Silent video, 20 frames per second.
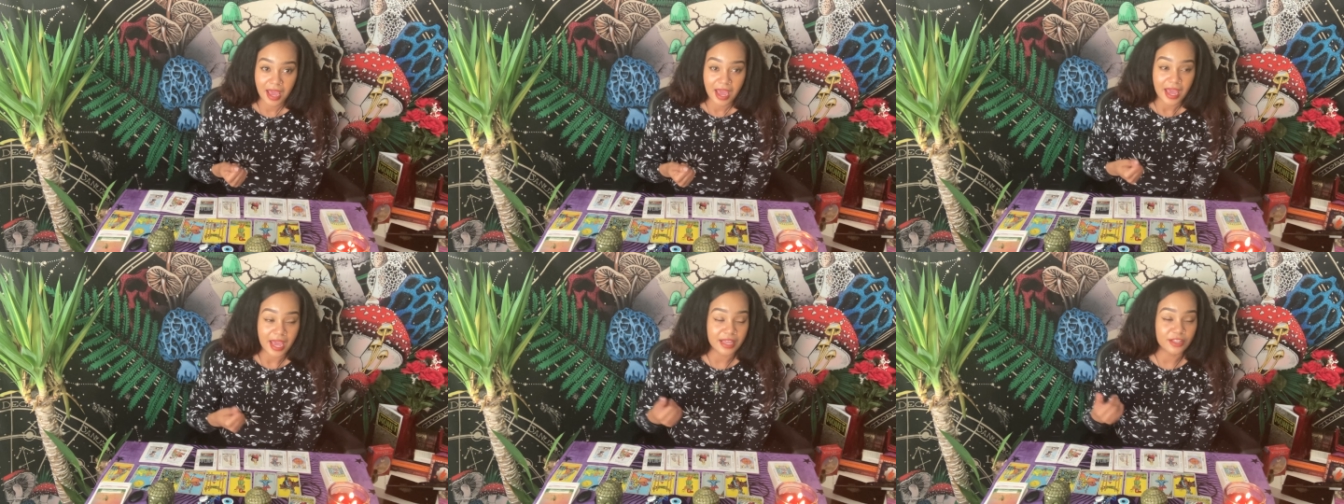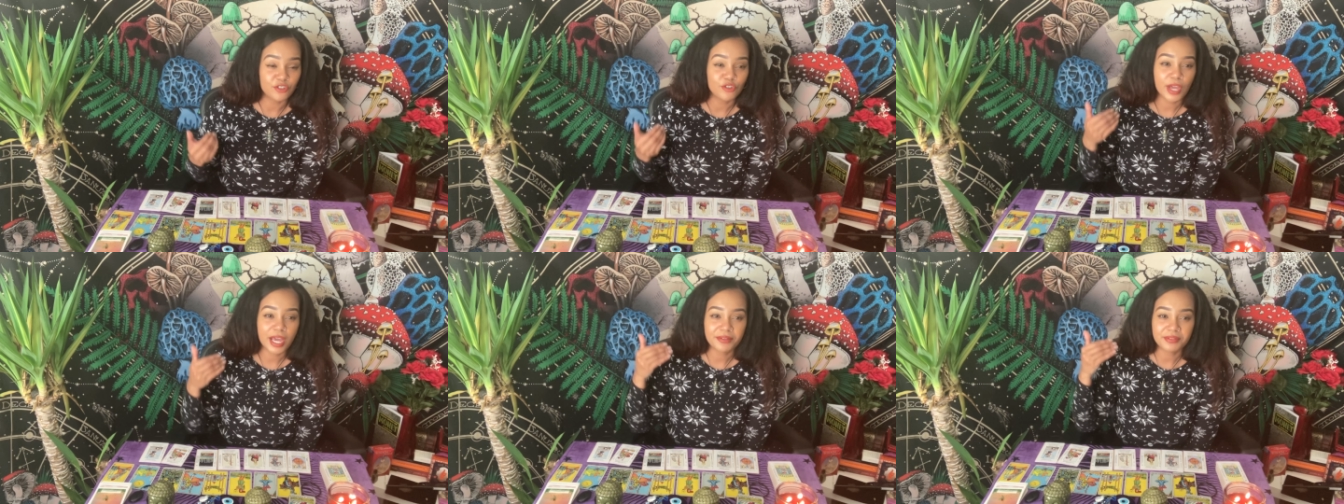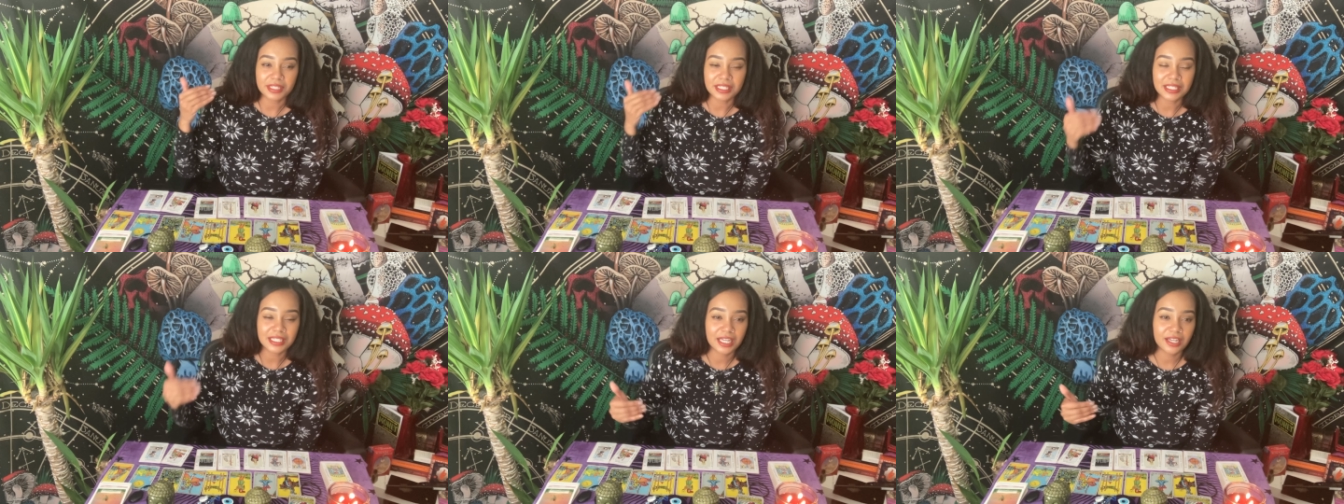And you have
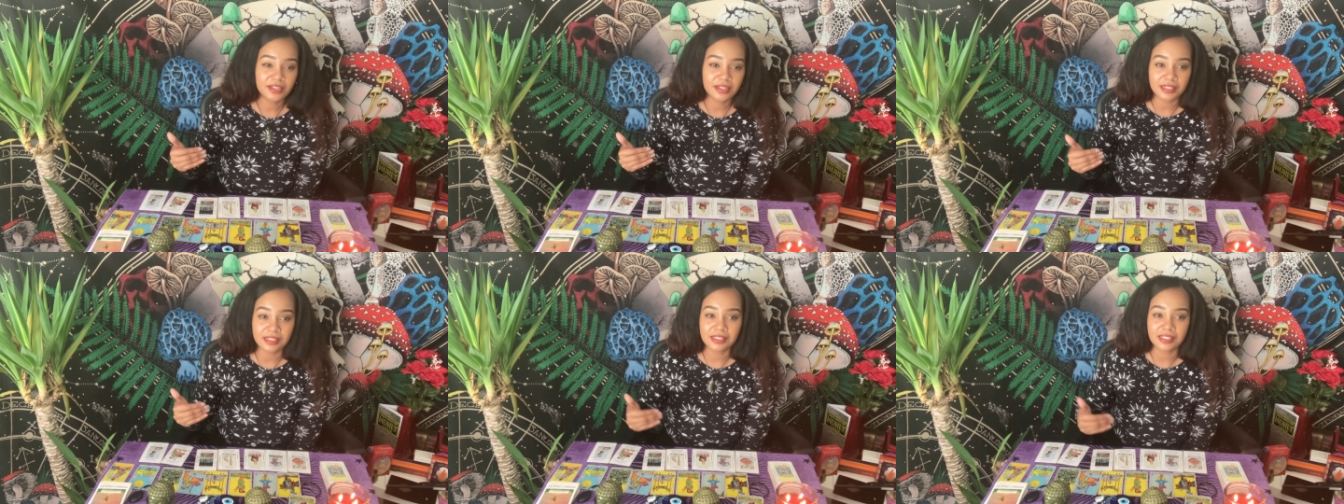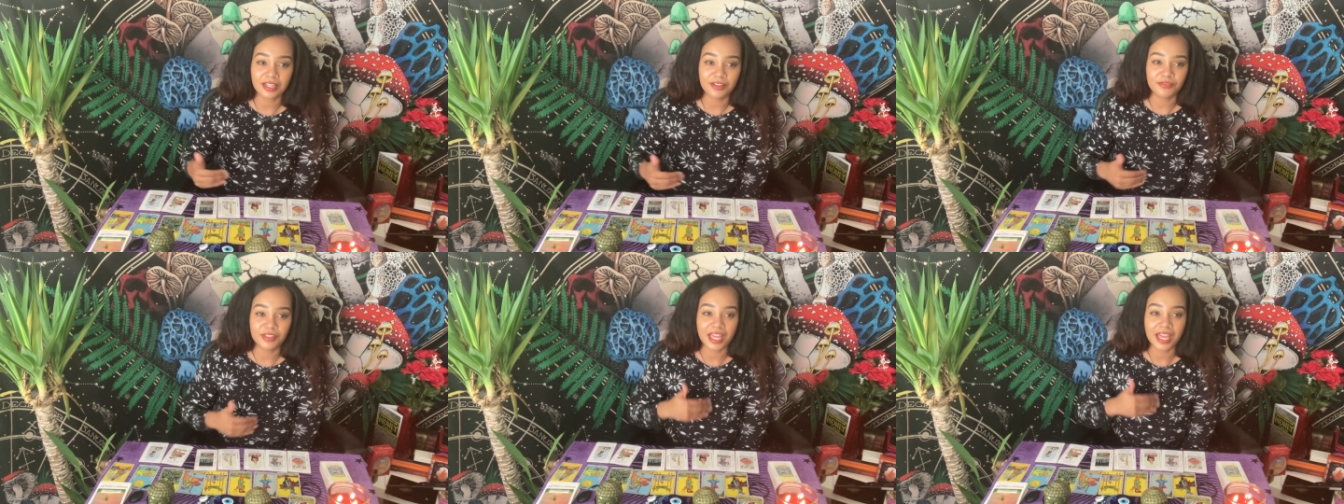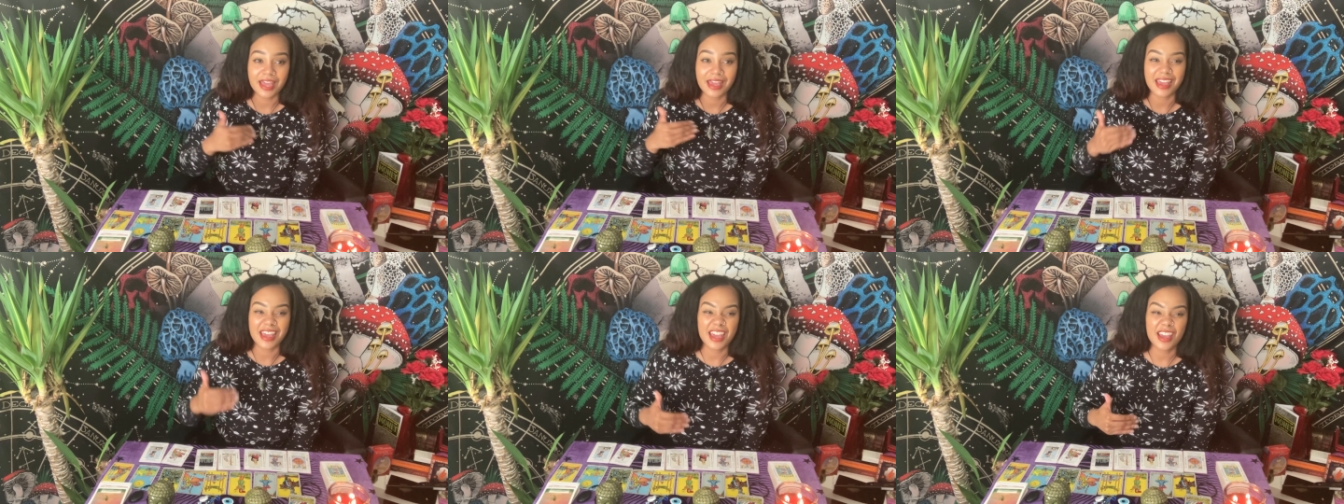to tell yourself
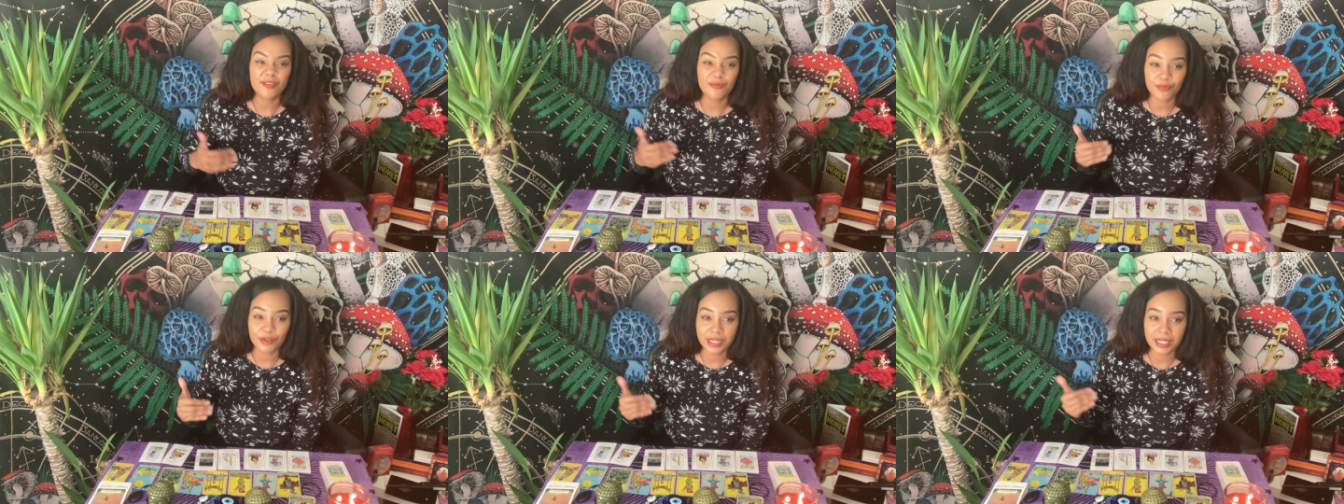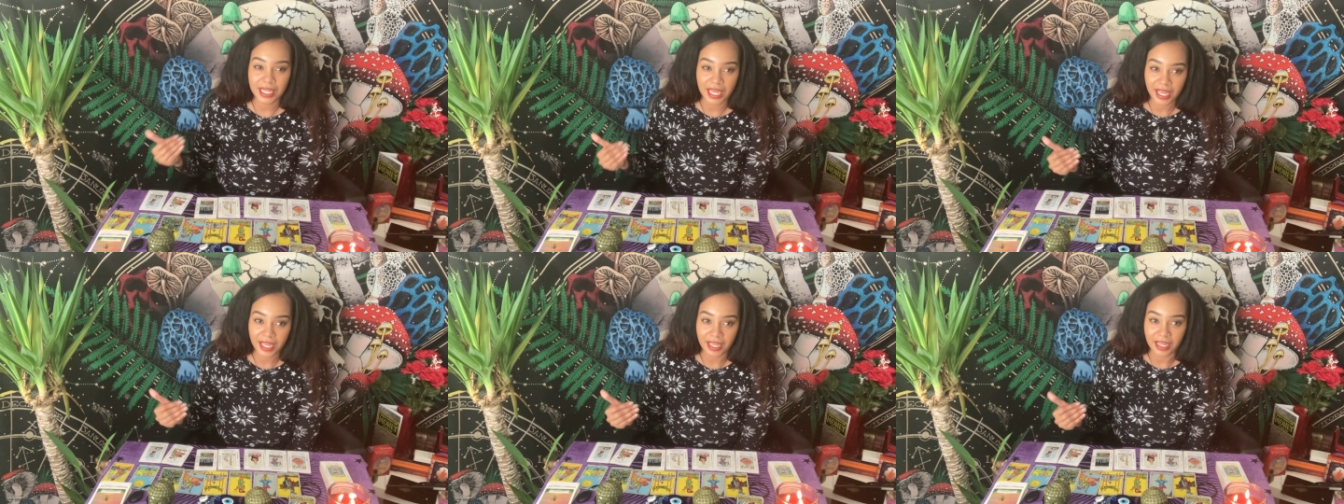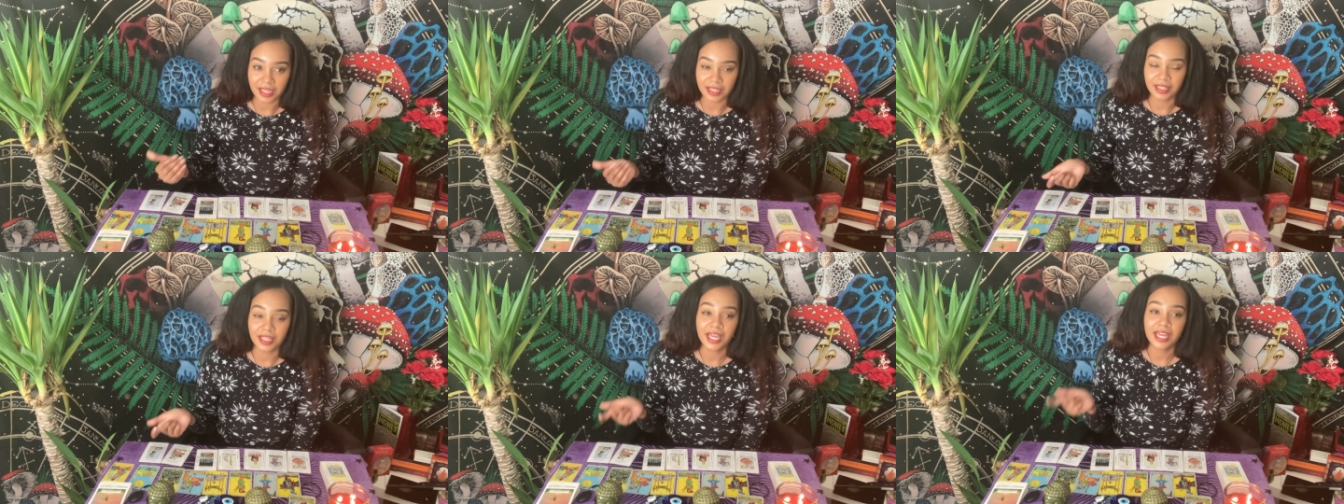that every
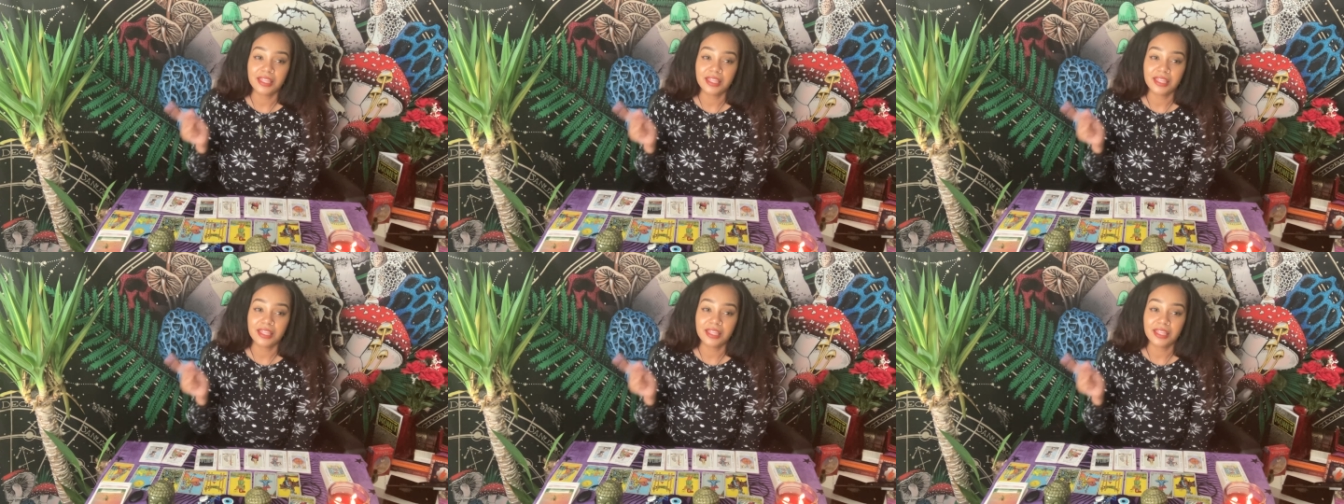day.